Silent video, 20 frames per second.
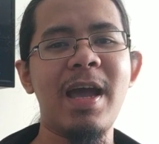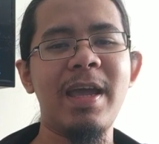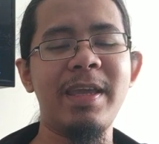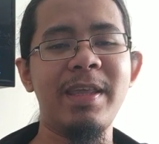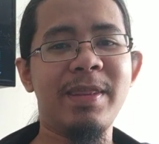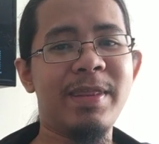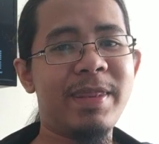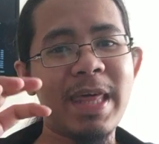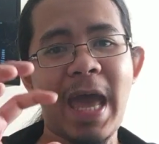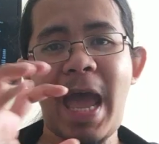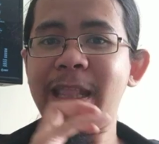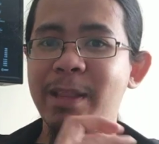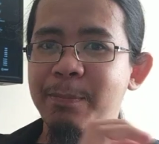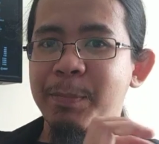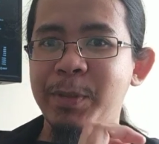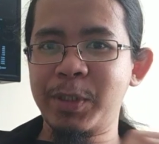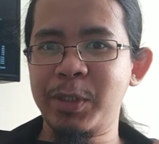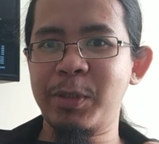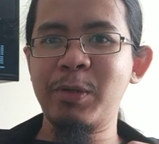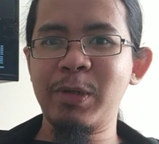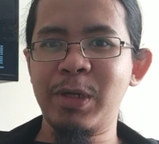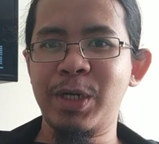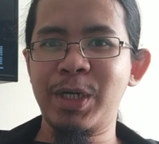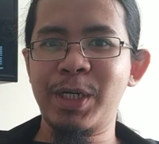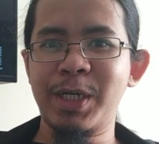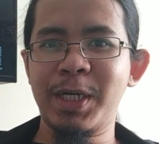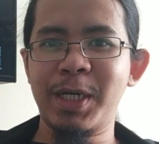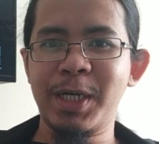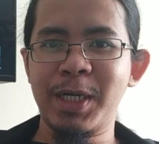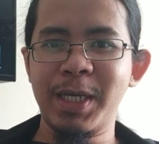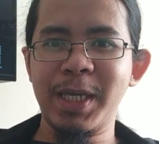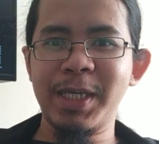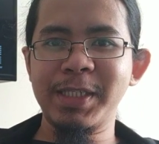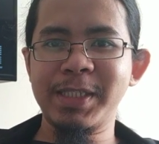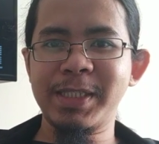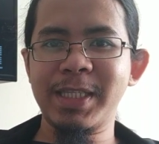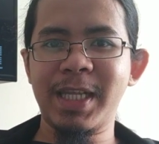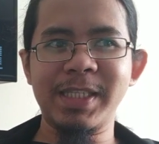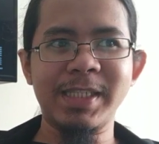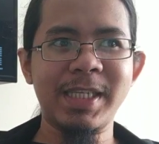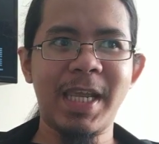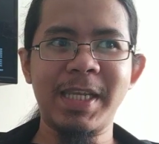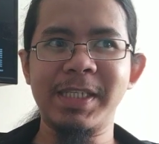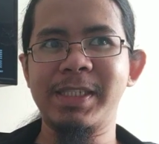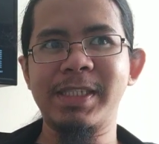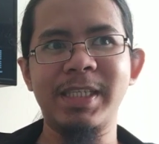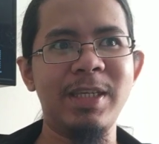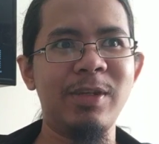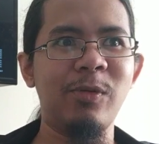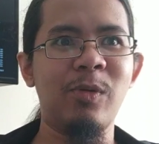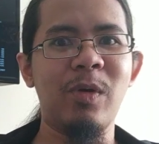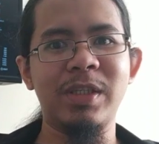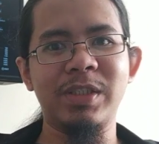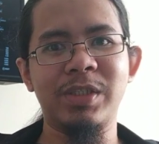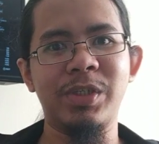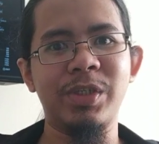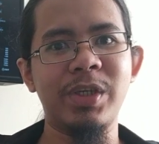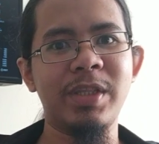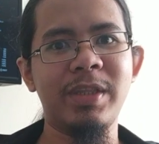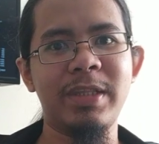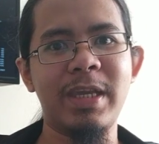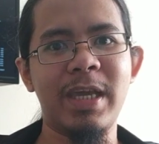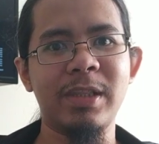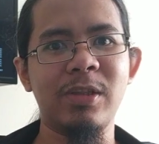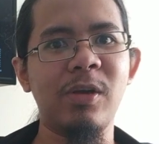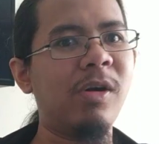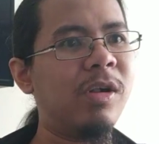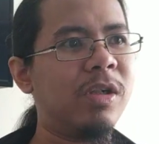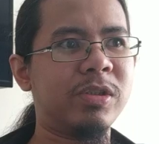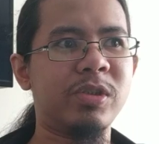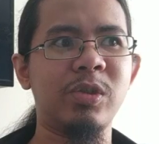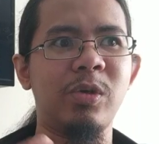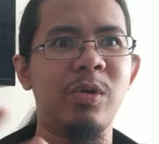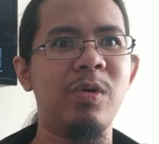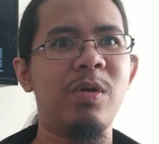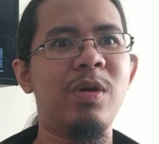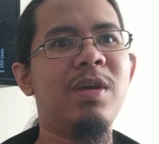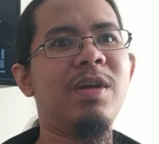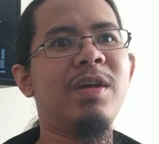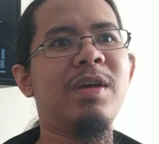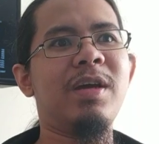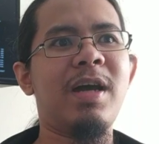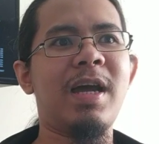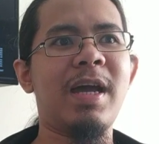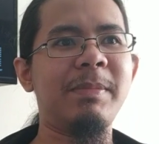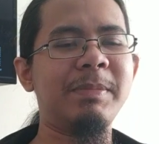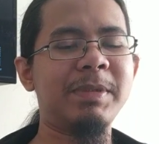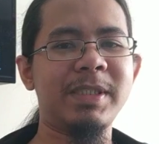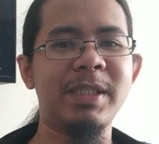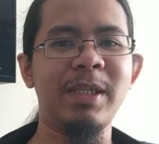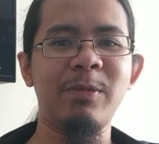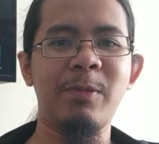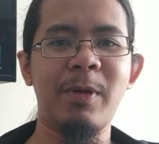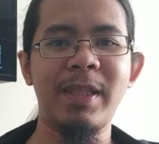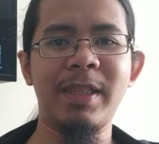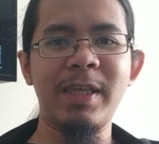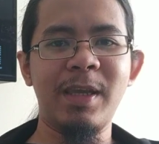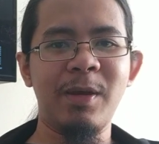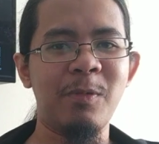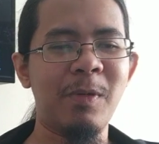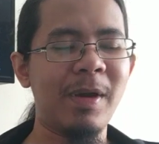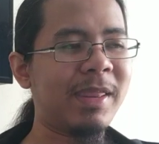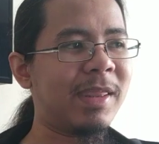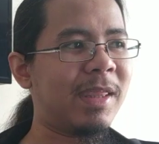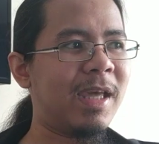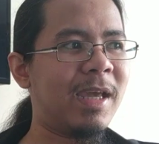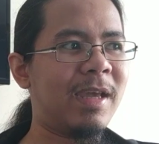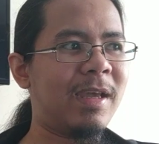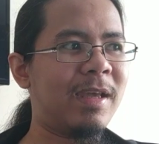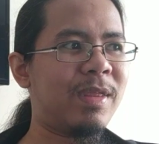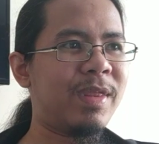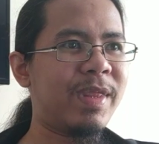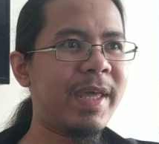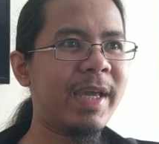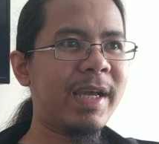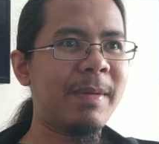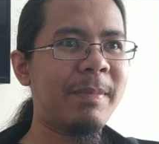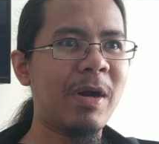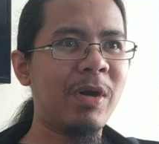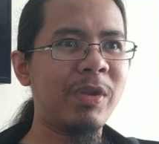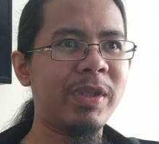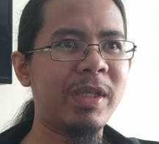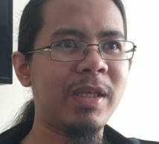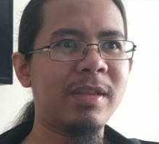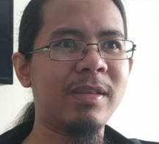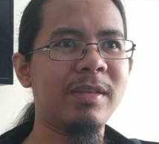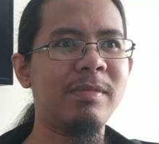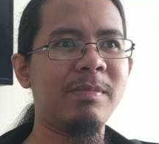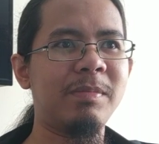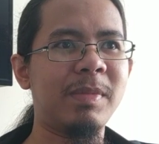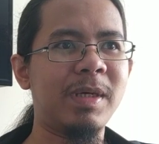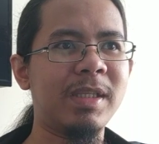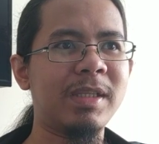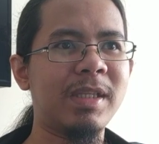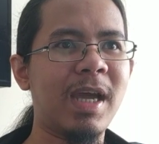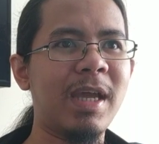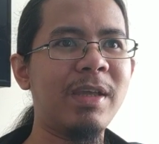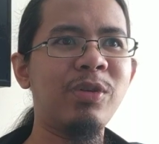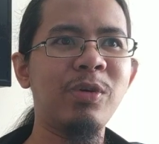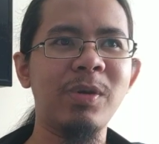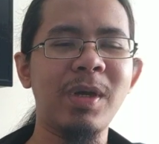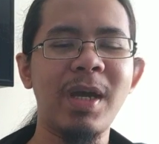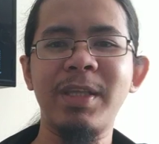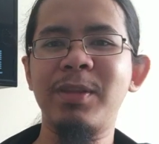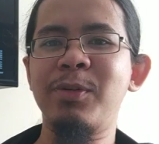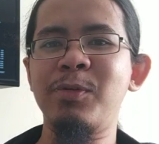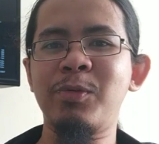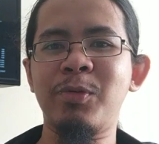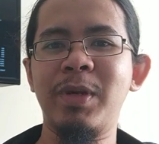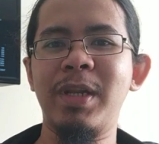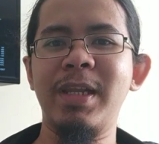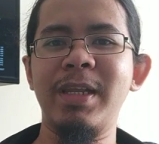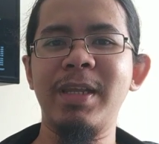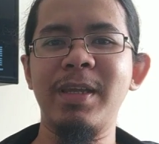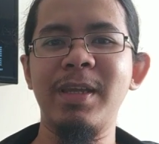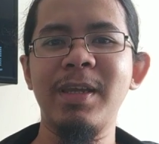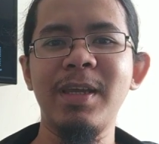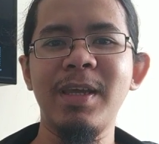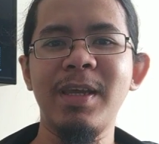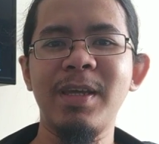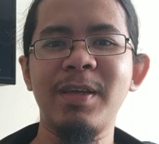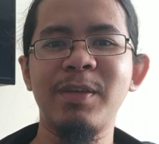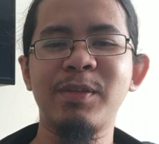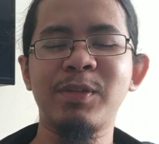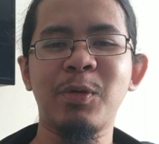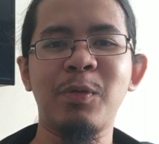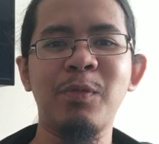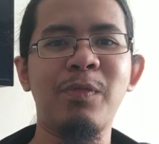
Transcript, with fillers: in that particular uh, instance i see no uncertainty at all so i'm still waiting what they think about it but i don't i don't really so